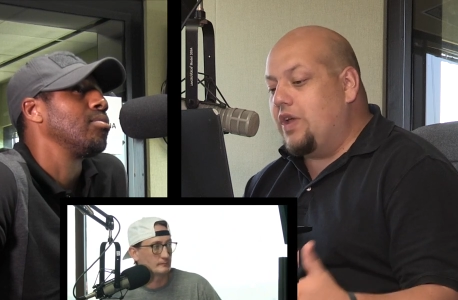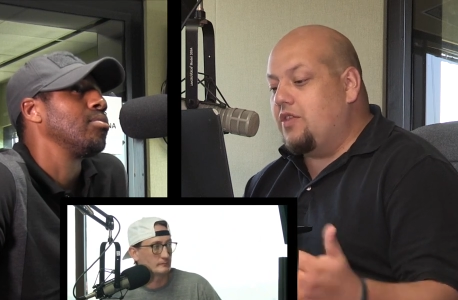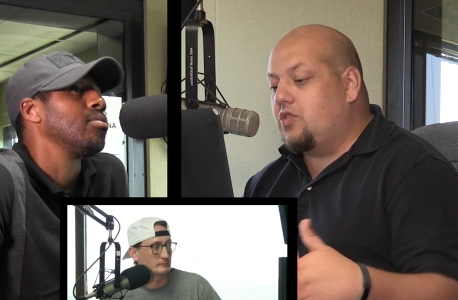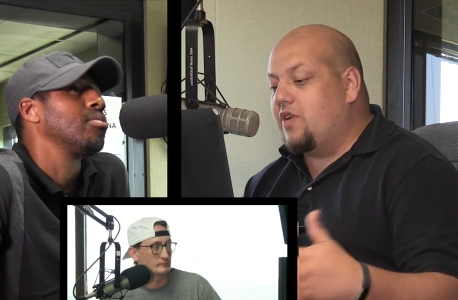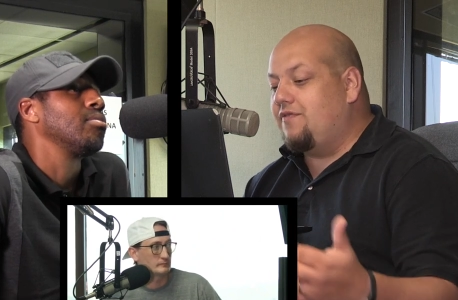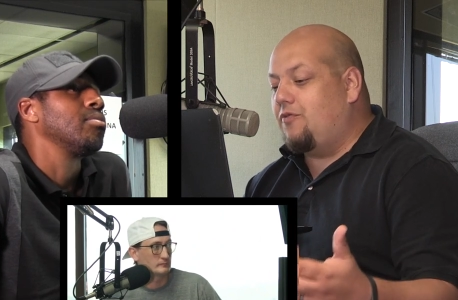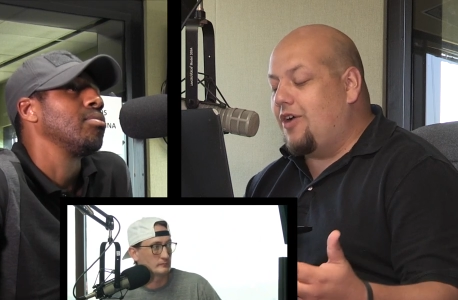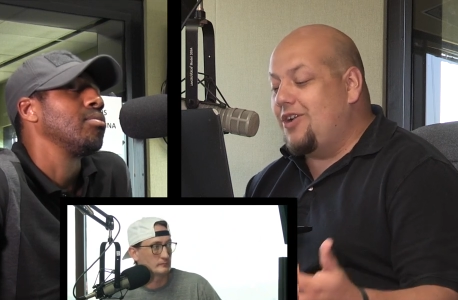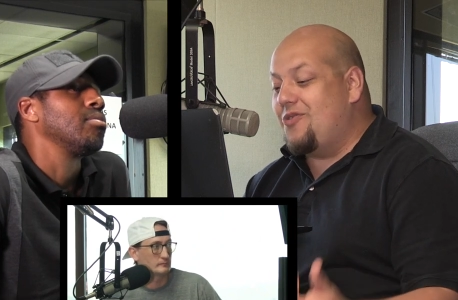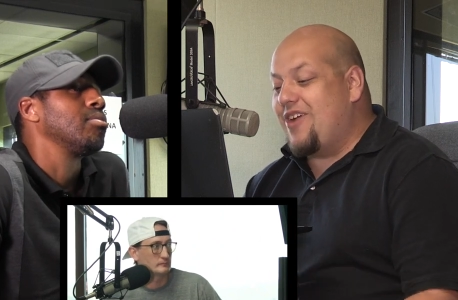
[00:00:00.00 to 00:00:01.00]
Speaker 1: in the three to
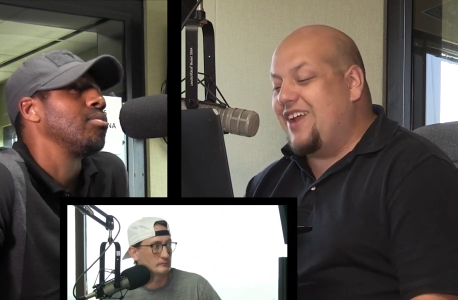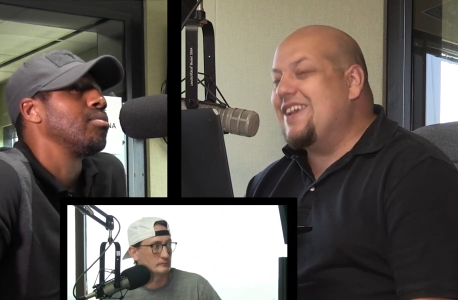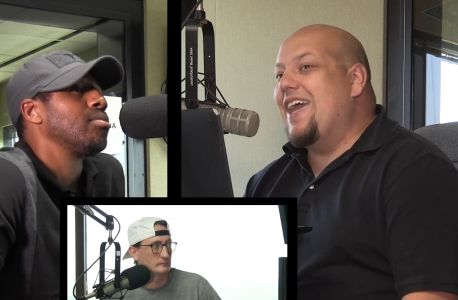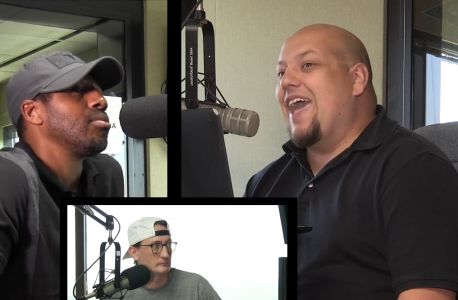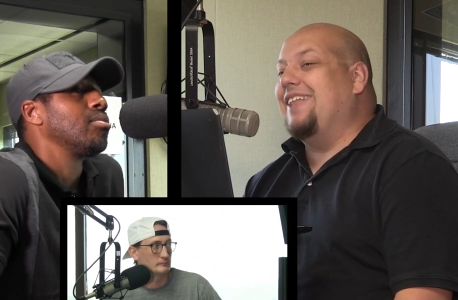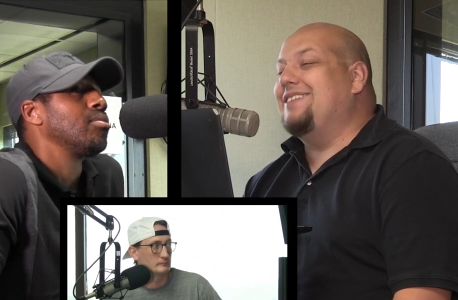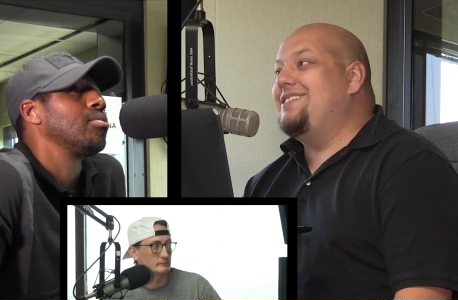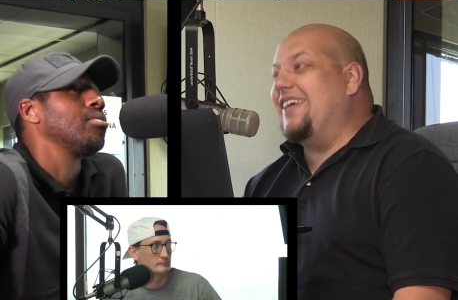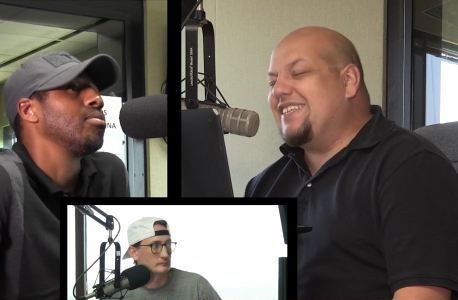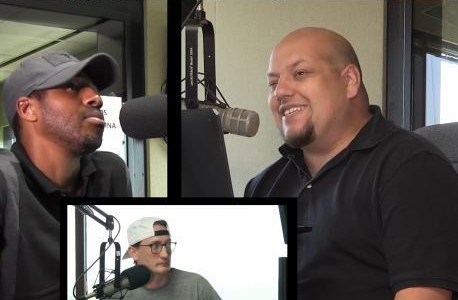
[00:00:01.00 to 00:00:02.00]
400 range, and
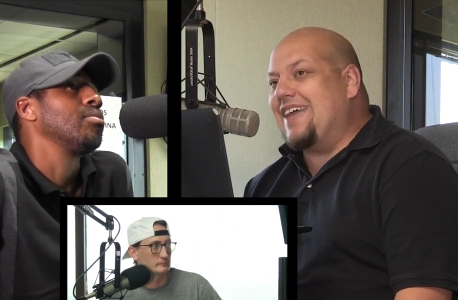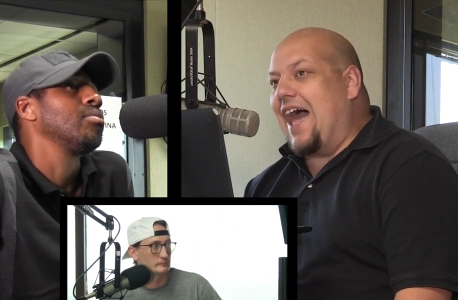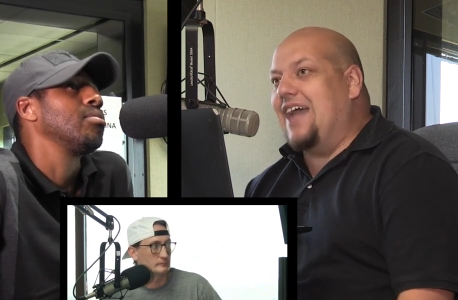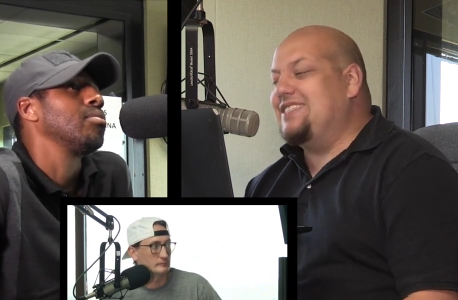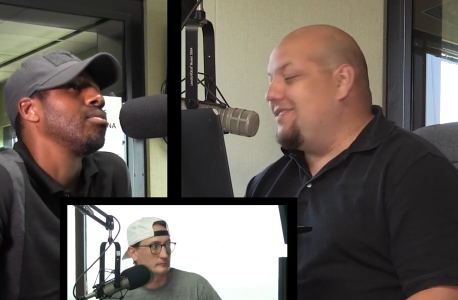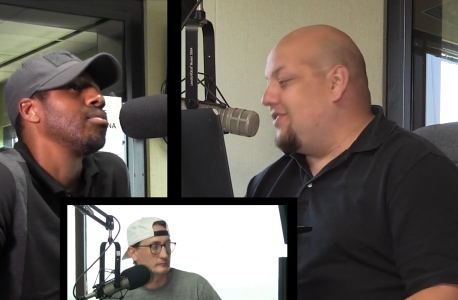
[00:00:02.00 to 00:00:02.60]
six guys